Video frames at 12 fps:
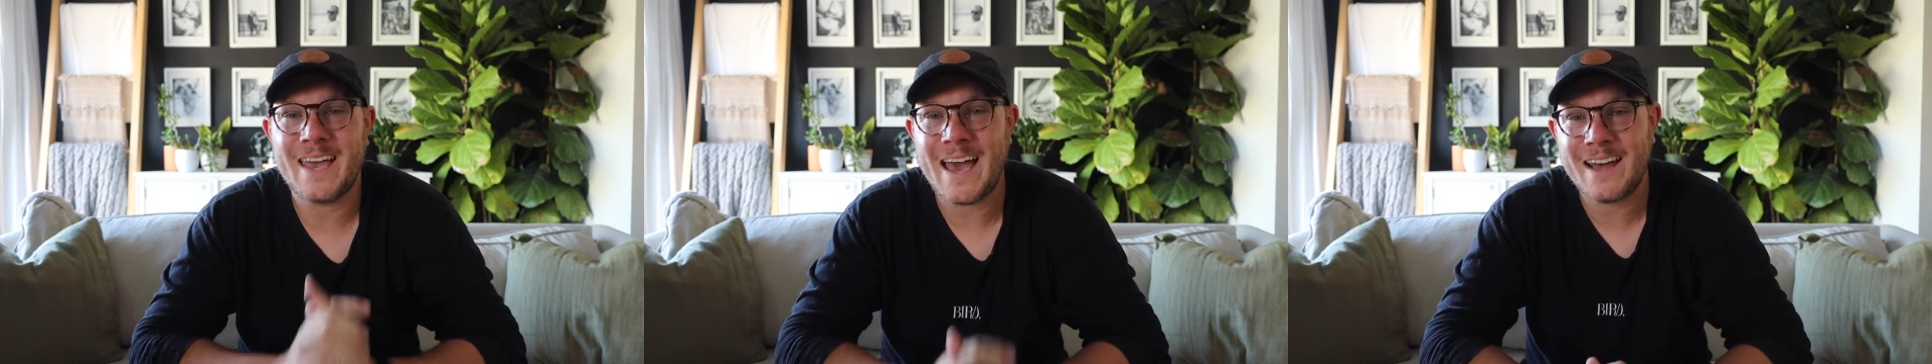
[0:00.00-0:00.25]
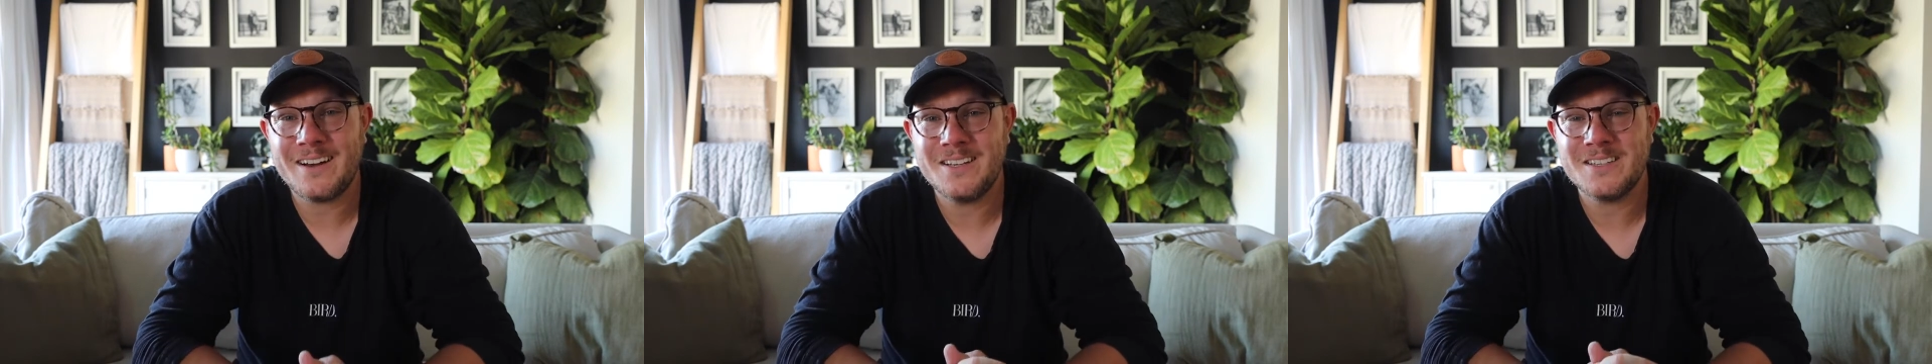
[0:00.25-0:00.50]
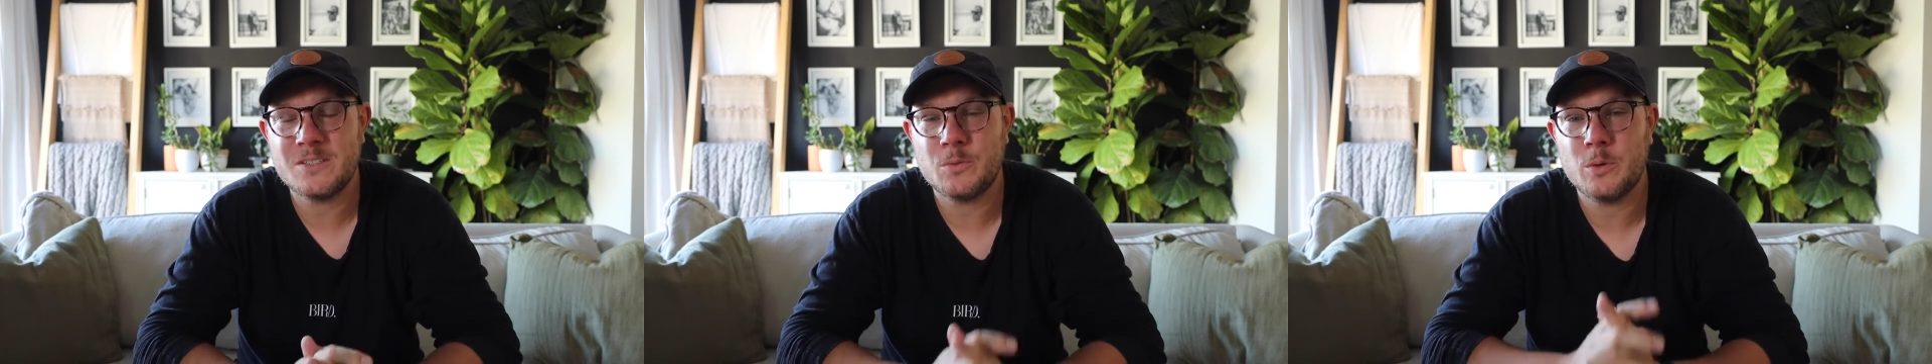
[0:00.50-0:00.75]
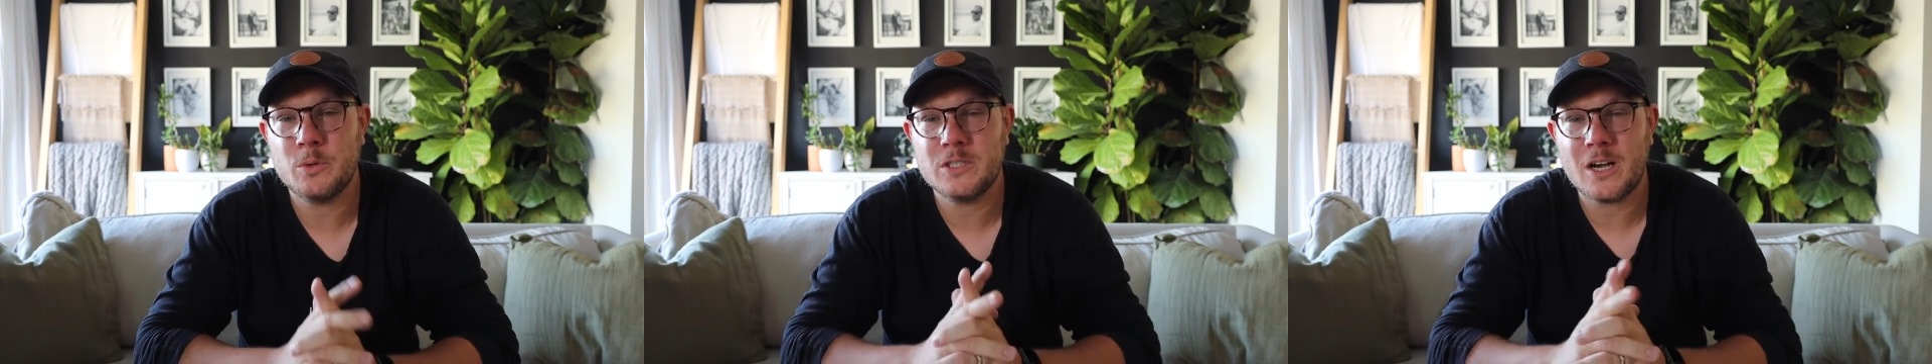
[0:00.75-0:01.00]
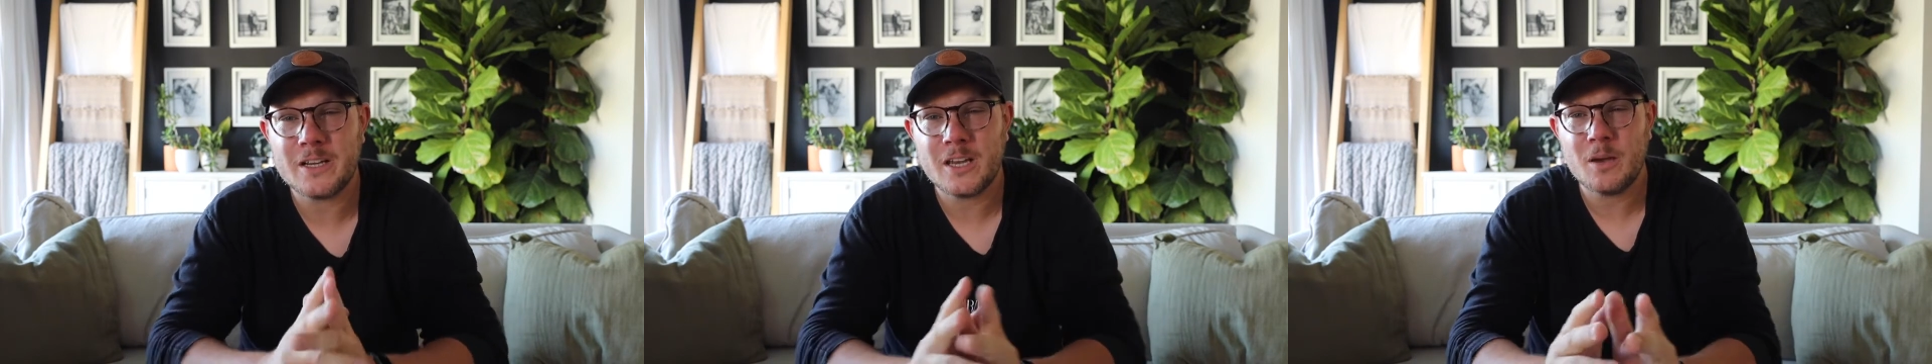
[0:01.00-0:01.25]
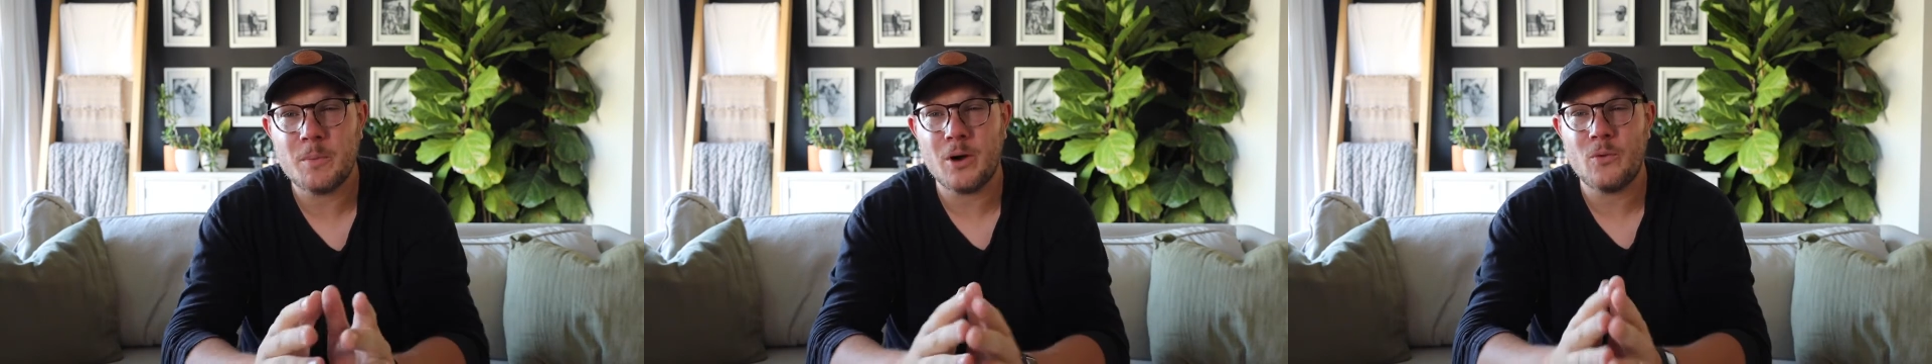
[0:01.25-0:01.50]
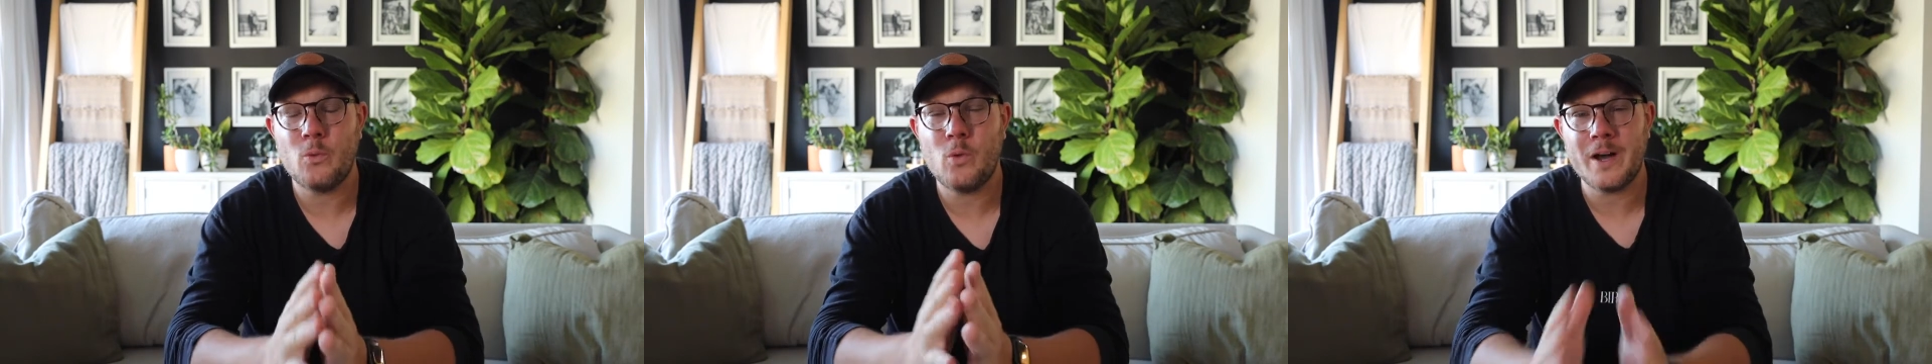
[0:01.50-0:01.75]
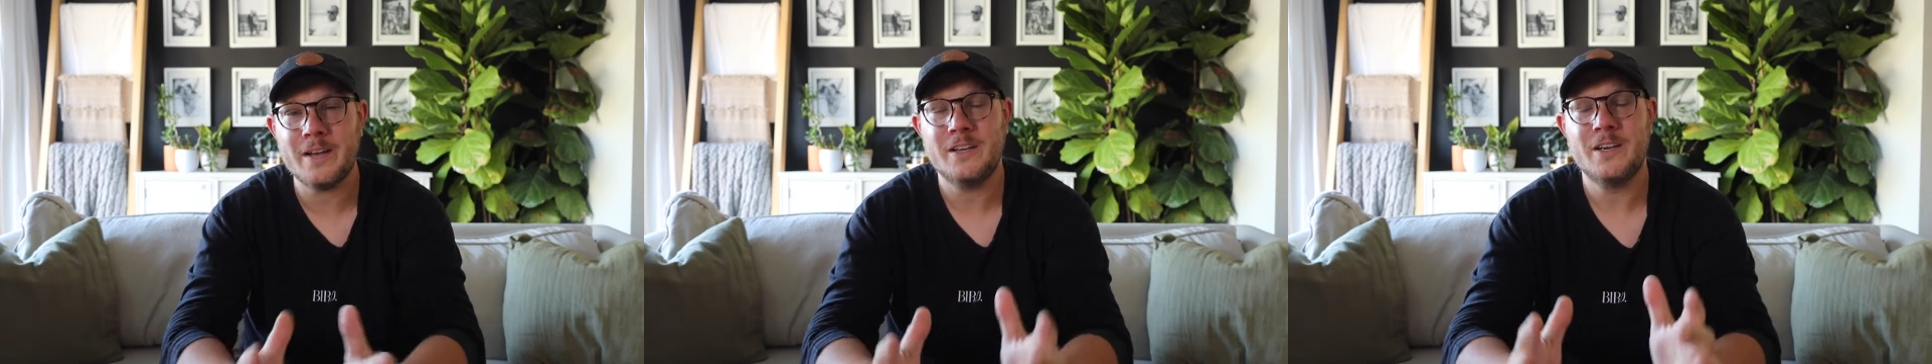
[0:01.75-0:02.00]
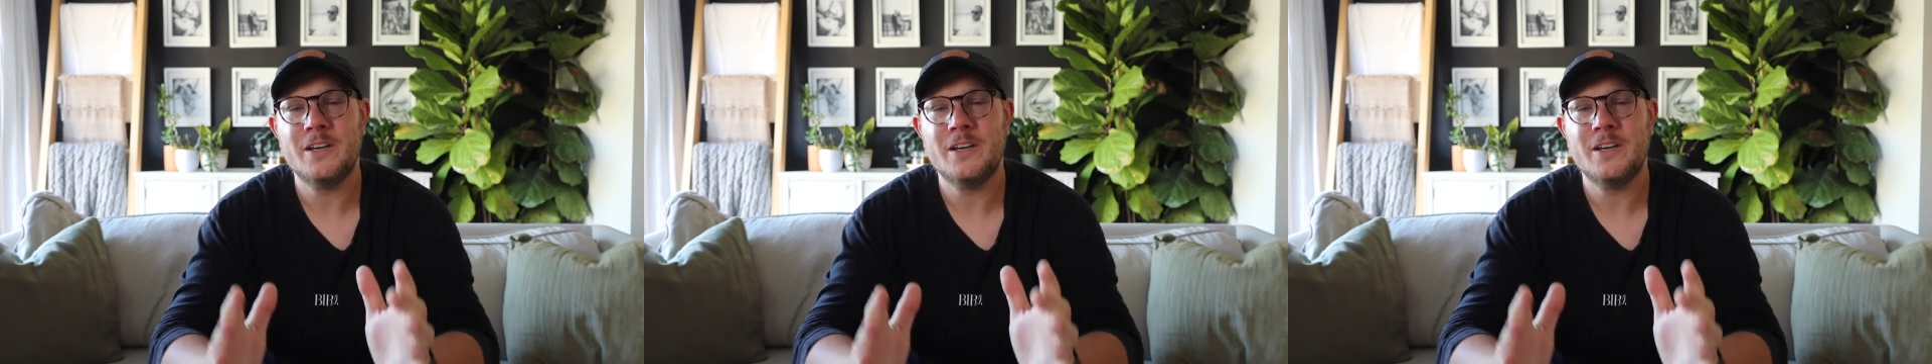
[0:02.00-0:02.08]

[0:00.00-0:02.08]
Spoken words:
Catalyst, where we're talking about what